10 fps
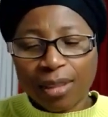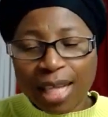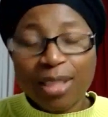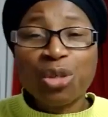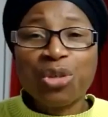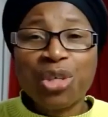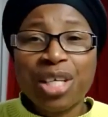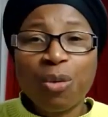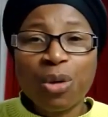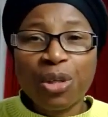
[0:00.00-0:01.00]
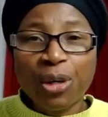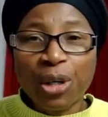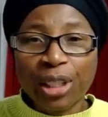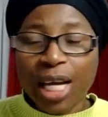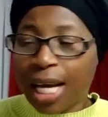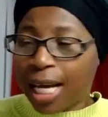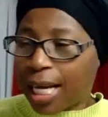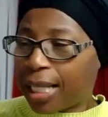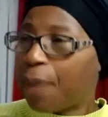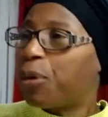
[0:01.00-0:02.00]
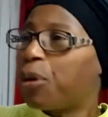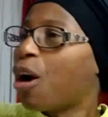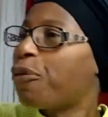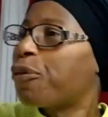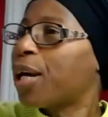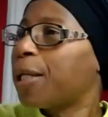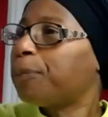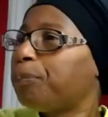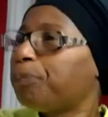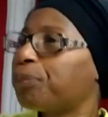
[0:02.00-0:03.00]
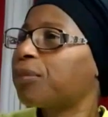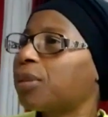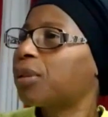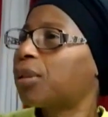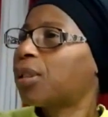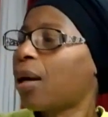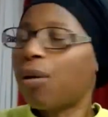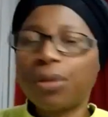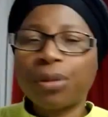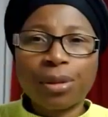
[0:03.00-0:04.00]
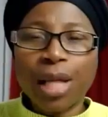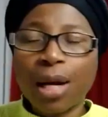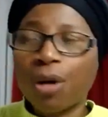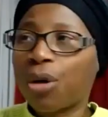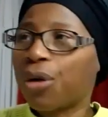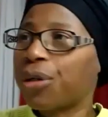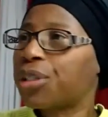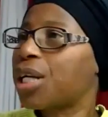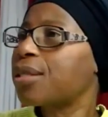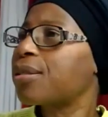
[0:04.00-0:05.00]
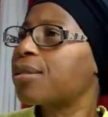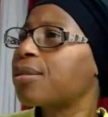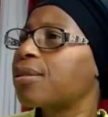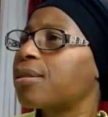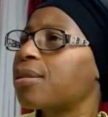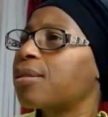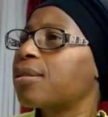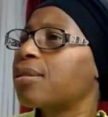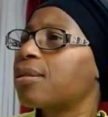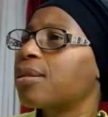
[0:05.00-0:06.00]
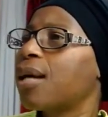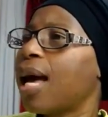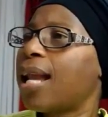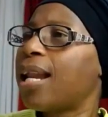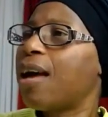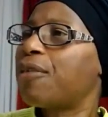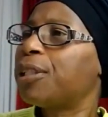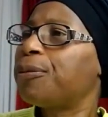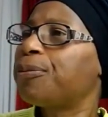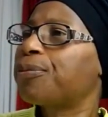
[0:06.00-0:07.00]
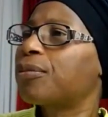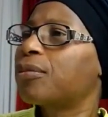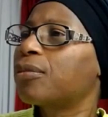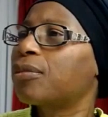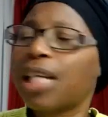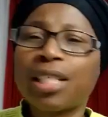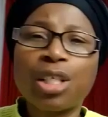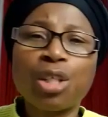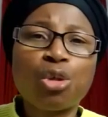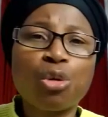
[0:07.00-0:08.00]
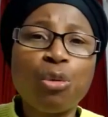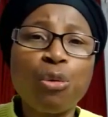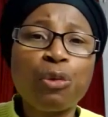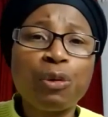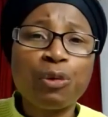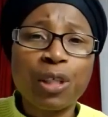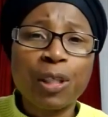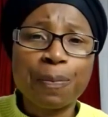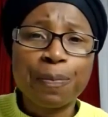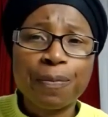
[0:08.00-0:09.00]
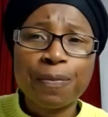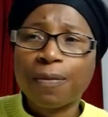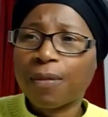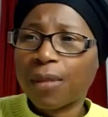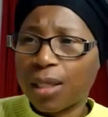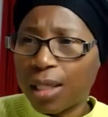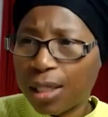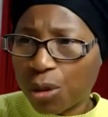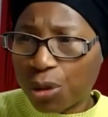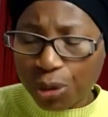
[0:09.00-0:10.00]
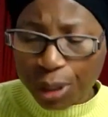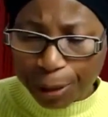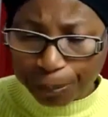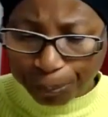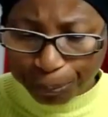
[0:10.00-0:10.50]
Let us read the word of God. In the book of um, Second, Second Corinthians 11, 13 to 15. Let us read.